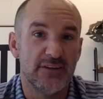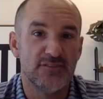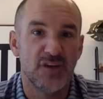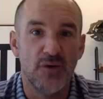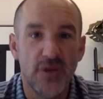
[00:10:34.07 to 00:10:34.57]

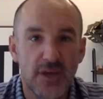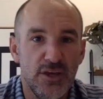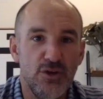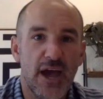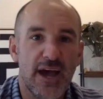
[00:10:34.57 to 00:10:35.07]
So
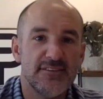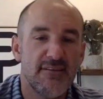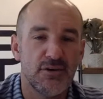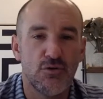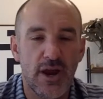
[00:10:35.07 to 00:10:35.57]
you guys
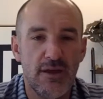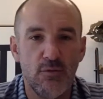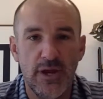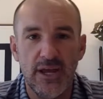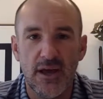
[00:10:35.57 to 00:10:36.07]
have a great
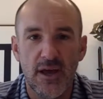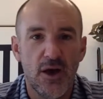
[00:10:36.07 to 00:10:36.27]
week.